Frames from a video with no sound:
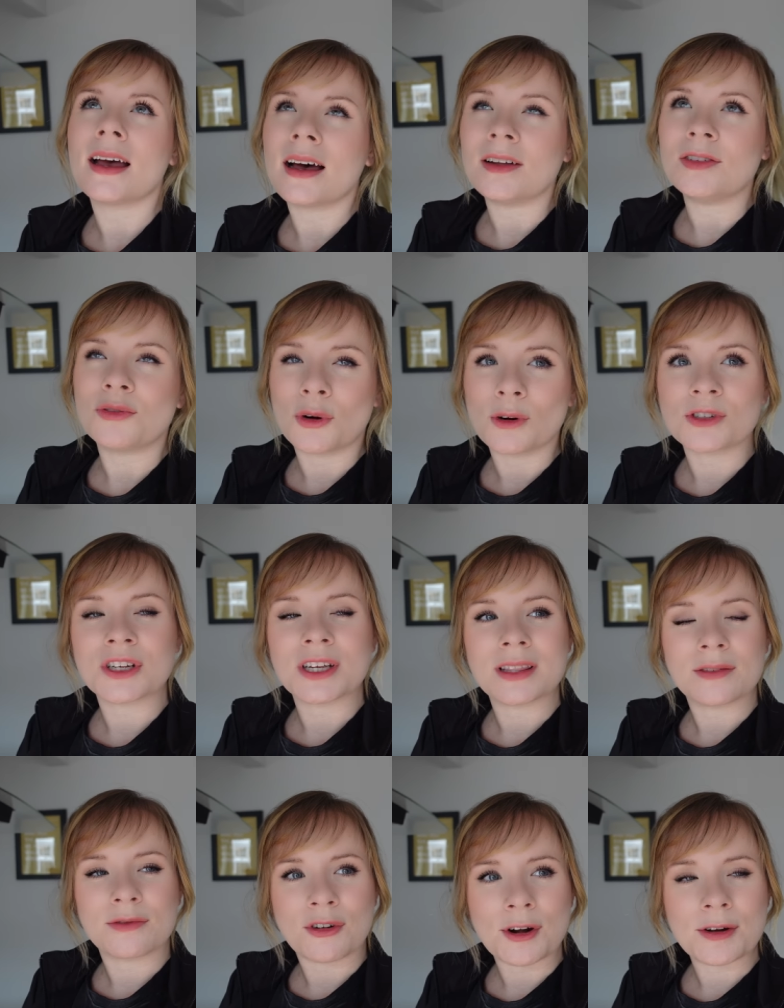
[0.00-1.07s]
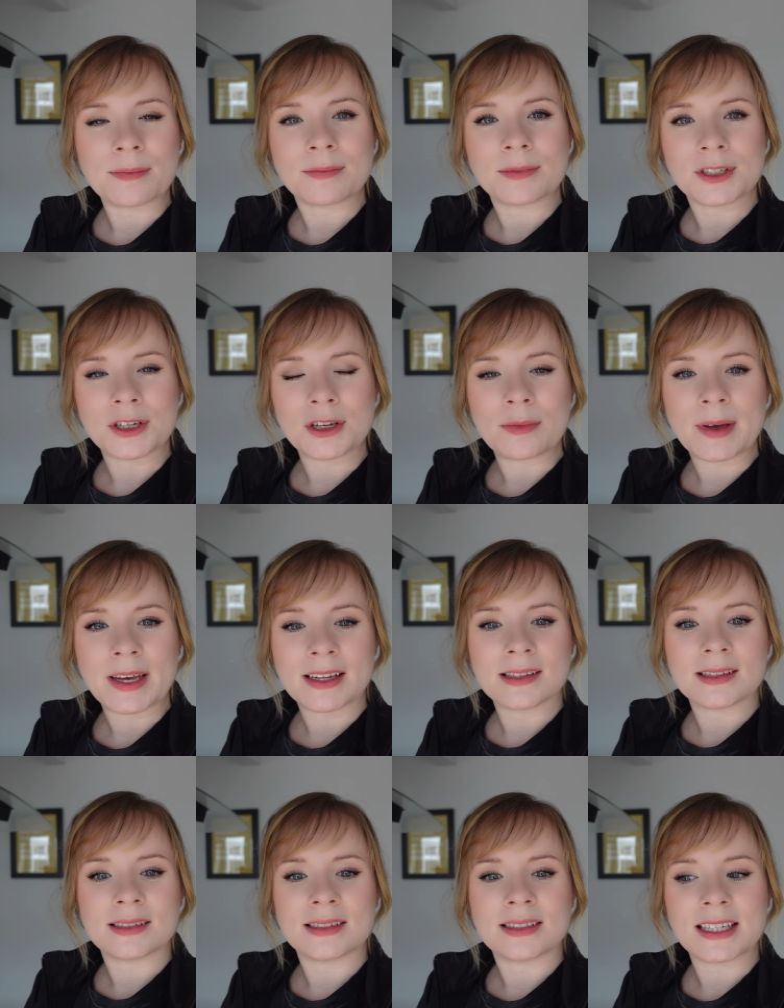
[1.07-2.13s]
Unfortunately the front two
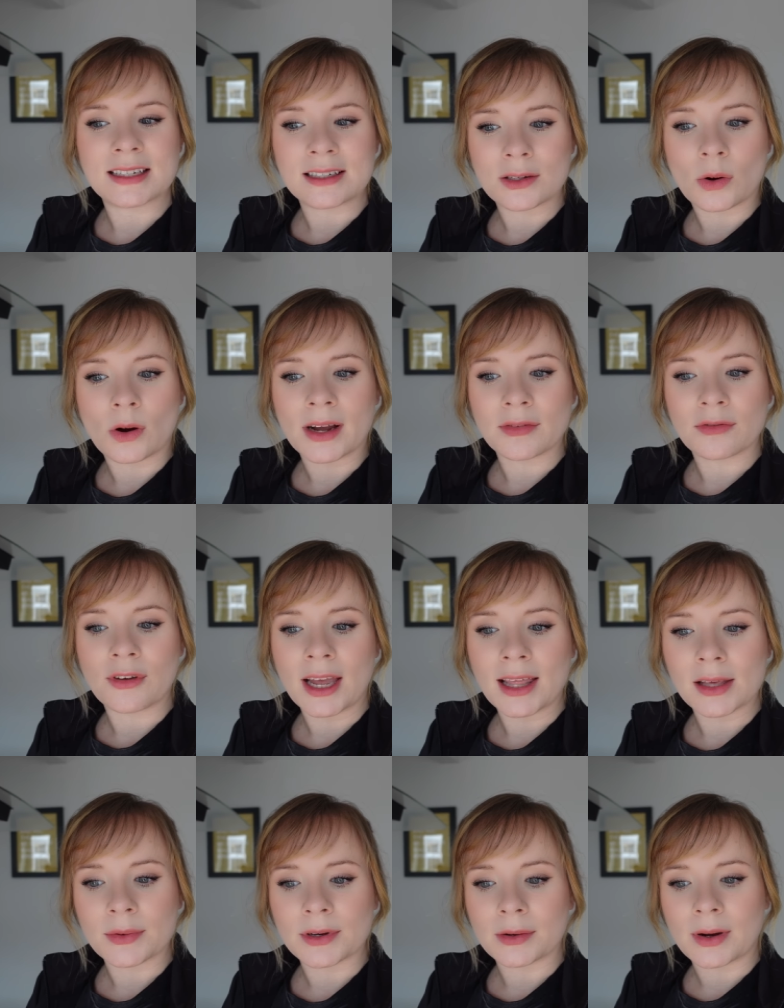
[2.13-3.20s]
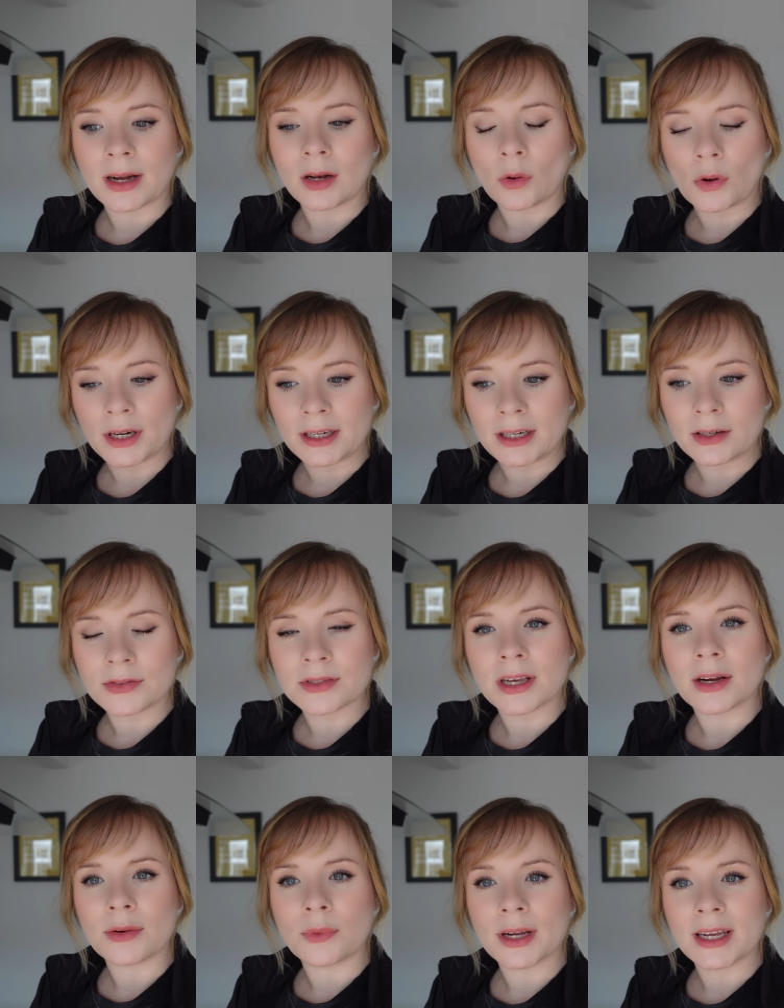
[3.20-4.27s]
bits didn't quite fit, they weren't quite long enough,
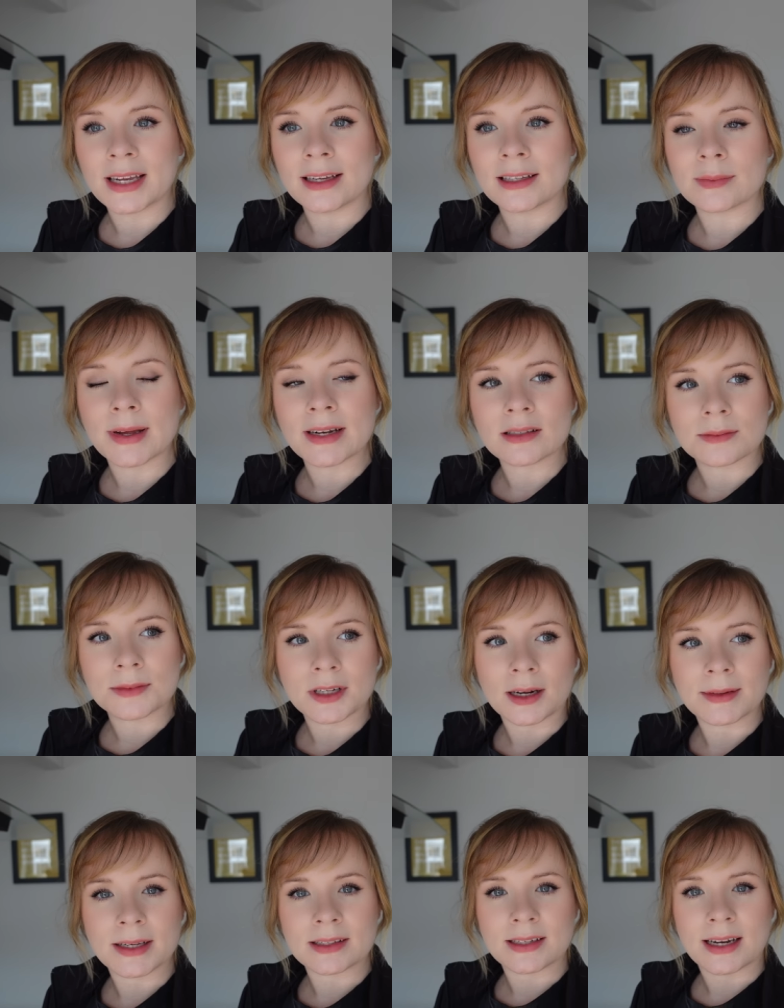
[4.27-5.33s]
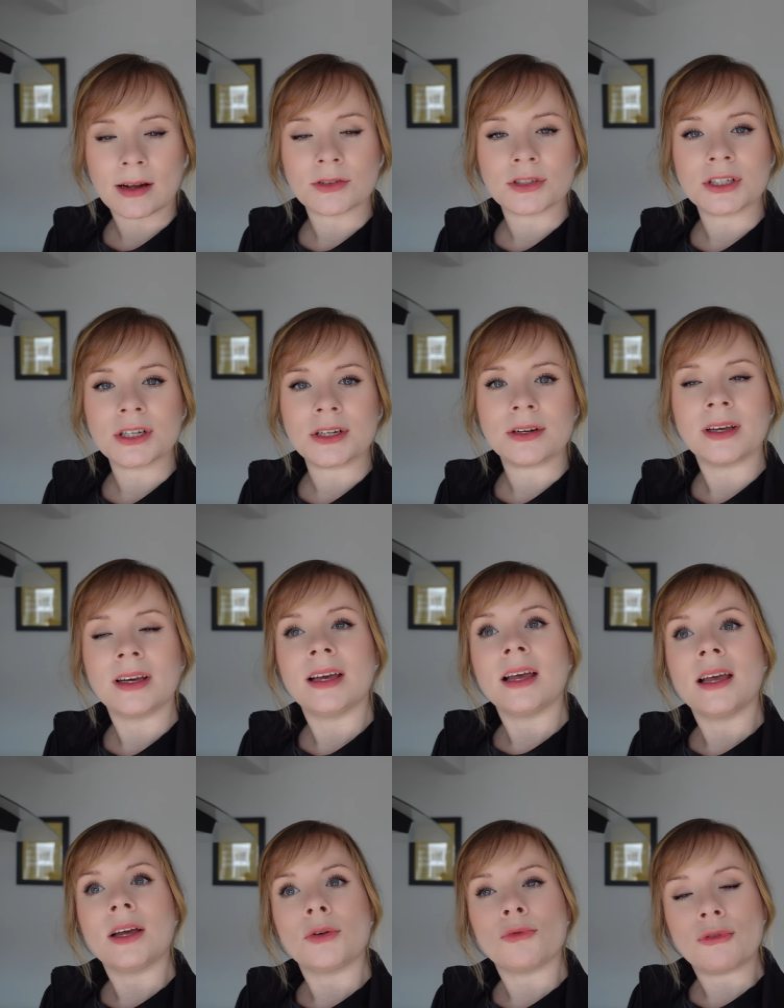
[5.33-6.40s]
so we spent some time yesterday afternoon
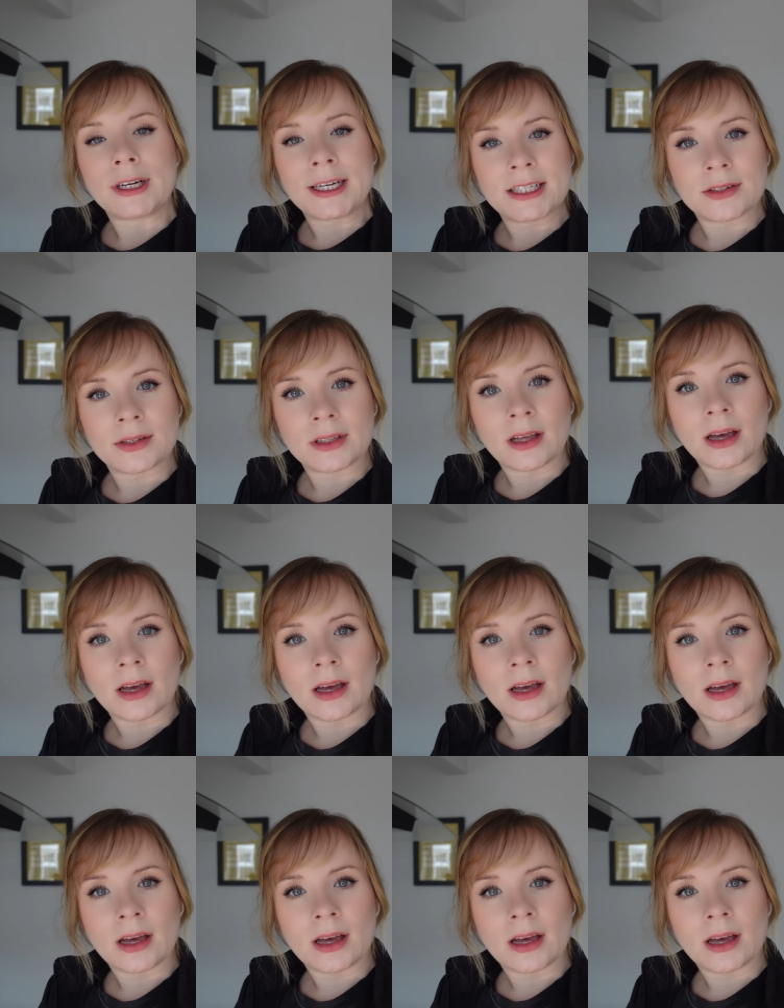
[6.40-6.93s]
redoing